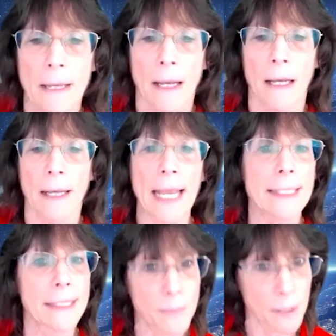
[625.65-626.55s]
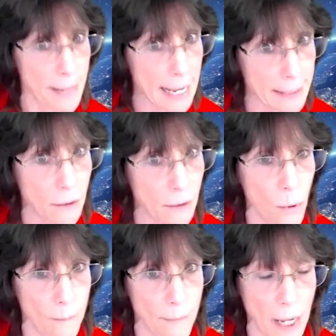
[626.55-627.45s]
asymptomatic
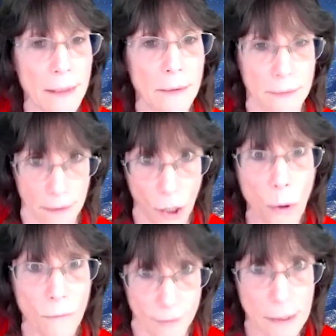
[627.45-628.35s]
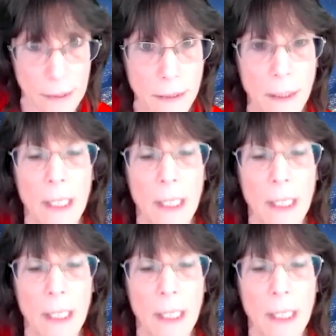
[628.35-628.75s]
or mild COVID